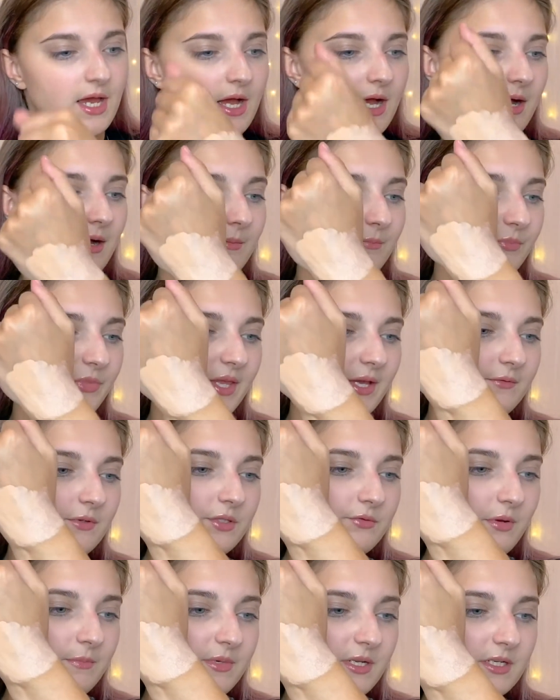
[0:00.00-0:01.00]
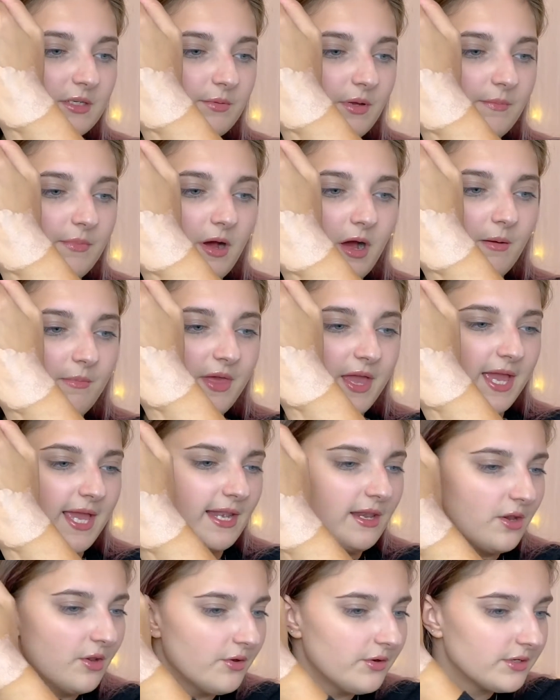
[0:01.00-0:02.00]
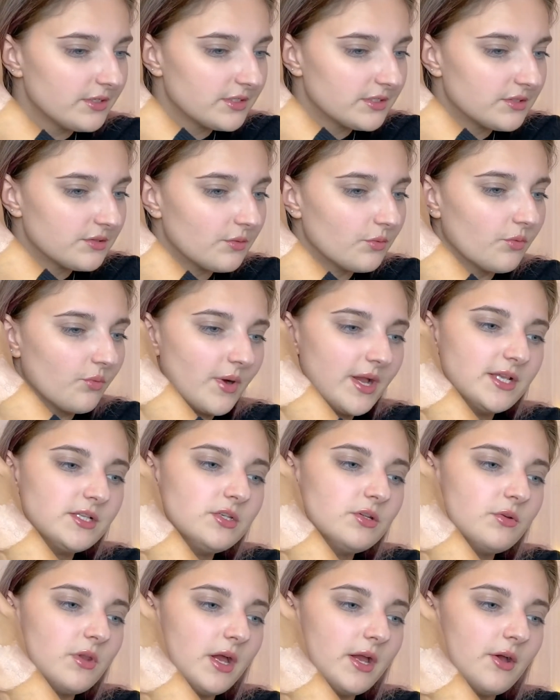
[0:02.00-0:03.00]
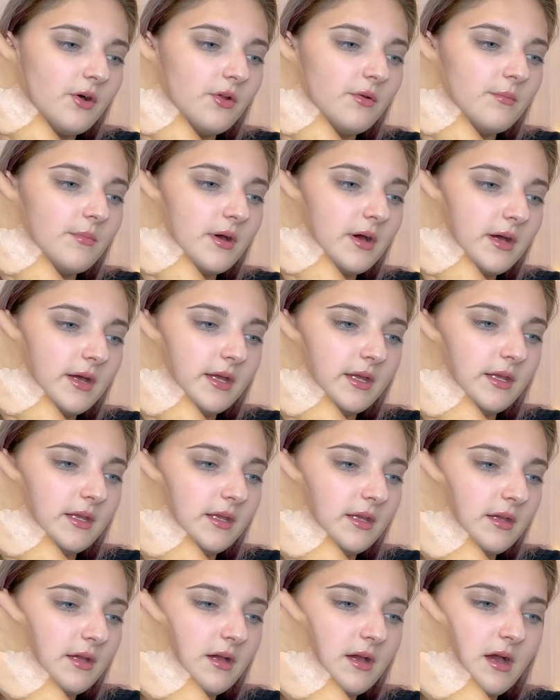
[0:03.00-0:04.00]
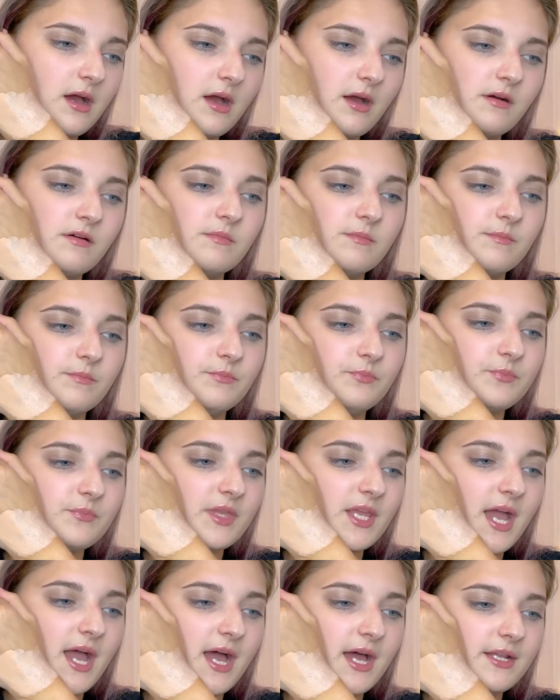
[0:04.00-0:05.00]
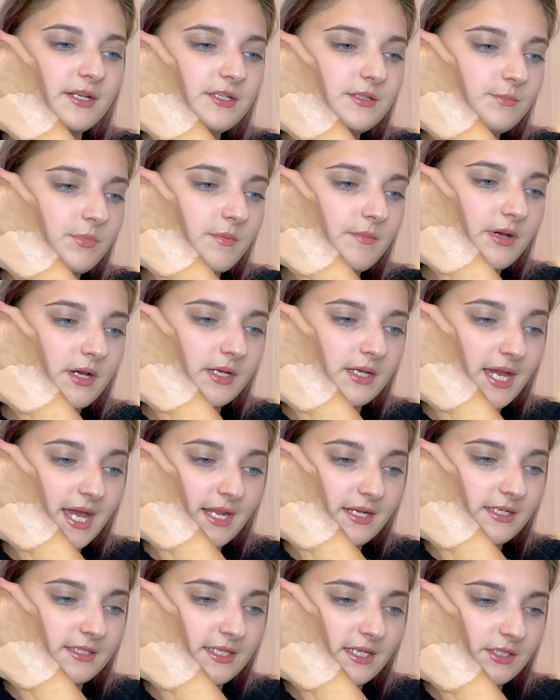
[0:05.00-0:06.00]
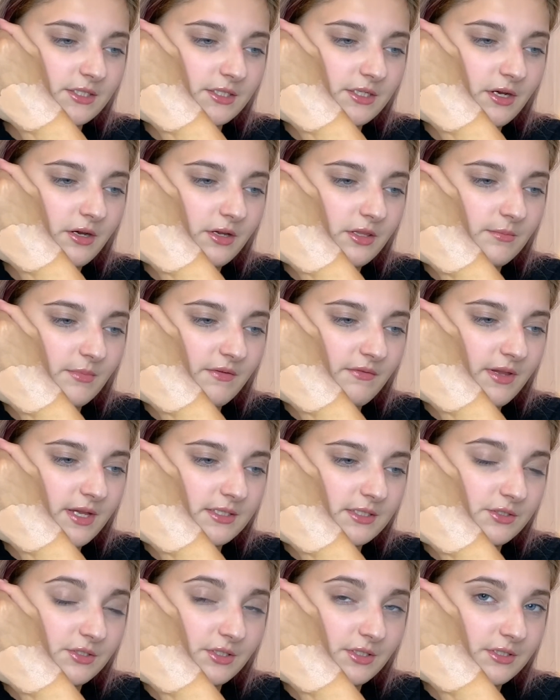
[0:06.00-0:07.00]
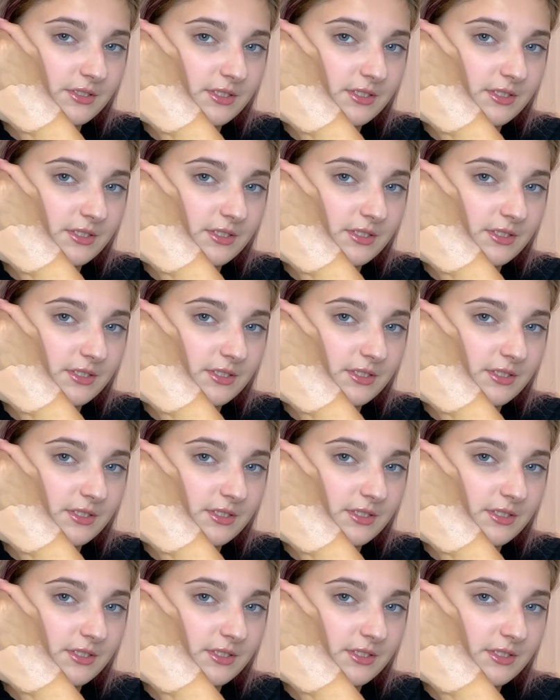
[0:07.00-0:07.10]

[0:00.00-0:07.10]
I've just rubbed it into my palm there. It looks way too light on my hand, but my hand is actually darker than my face, as you can